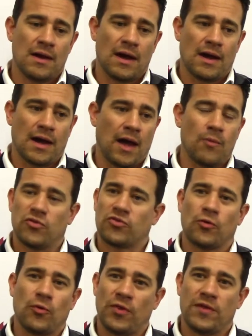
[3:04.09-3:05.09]
I was
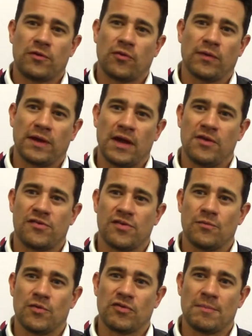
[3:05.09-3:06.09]
told that
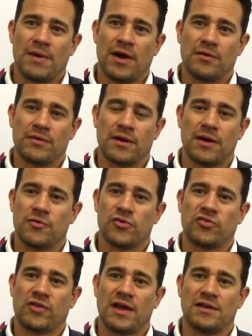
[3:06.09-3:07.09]
creation was about
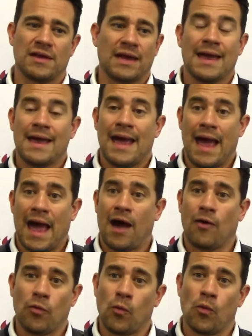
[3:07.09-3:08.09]
understanding
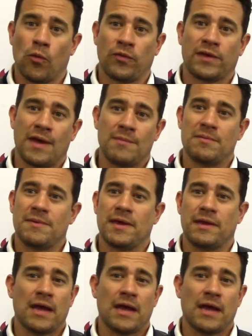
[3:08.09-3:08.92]
how the world came to be,